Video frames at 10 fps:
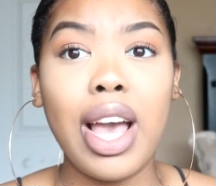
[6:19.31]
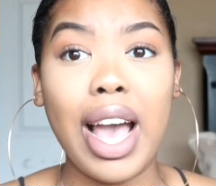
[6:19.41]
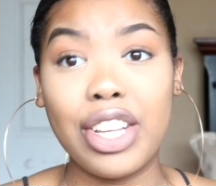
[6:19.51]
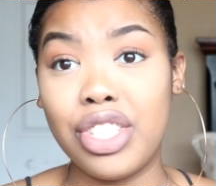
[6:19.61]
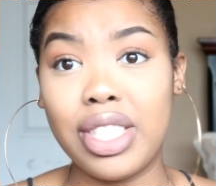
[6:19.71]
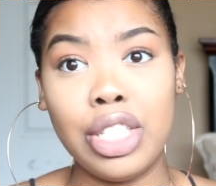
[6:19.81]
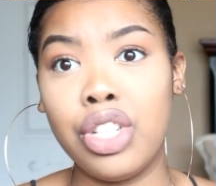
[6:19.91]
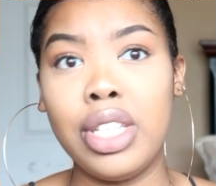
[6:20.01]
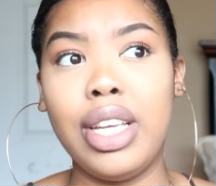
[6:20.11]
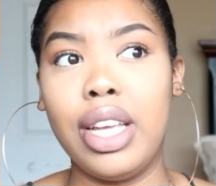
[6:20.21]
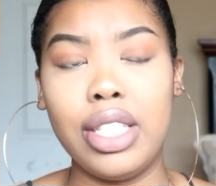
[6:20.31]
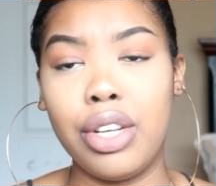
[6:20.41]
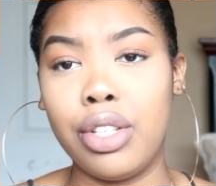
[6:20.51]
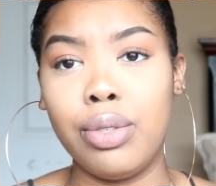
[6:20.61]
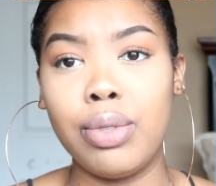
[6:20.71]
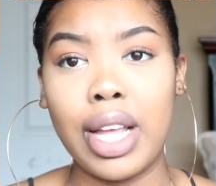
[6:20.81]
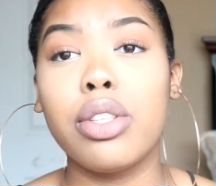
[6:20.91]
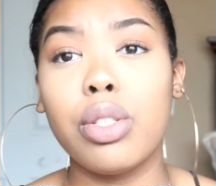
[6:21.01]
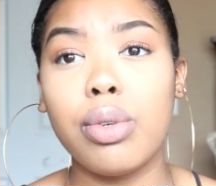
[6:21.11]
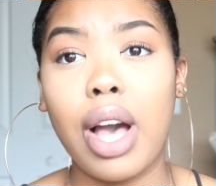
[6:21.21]
I just literally can't tell you. Like, I
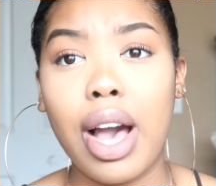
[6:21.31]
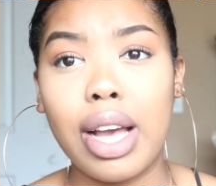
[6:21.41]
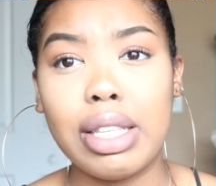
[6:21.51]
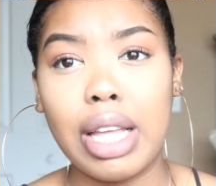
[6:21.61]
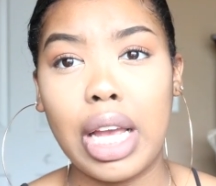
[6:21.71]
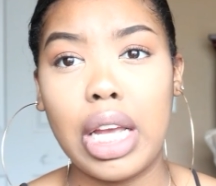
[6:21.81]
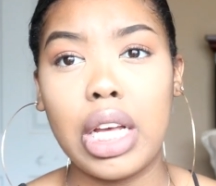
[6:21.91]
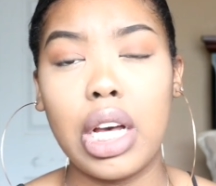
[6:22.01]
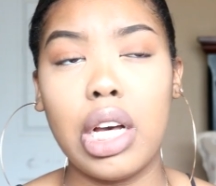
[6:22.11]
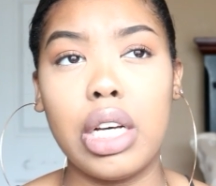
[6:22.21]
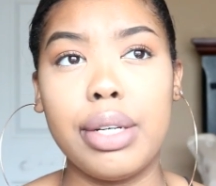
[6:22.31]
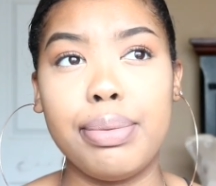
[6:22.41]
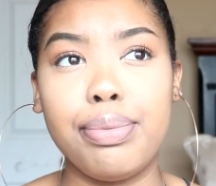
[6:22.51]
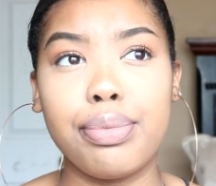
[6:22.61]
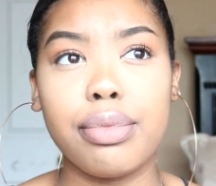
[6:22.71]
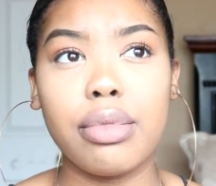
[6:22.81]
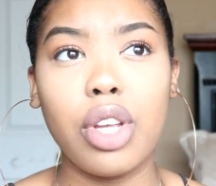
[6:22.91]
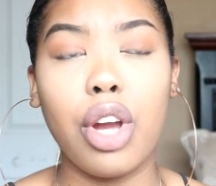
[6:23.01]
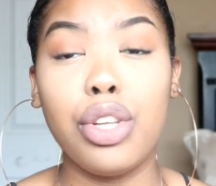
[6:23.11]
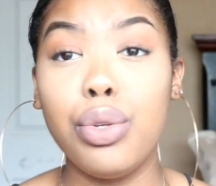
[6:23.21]
also got like
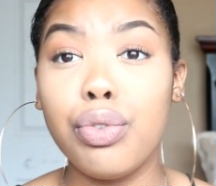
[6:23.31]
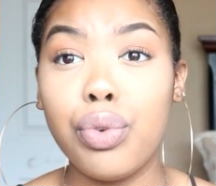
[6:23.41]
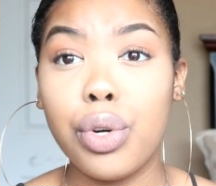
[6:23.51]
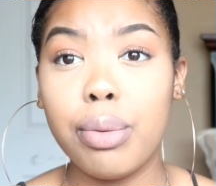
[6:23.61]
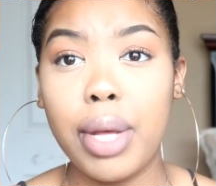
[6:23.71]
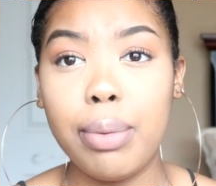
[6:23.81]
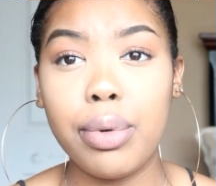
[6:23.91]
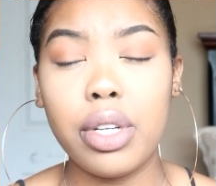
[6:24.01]
our uniform paper.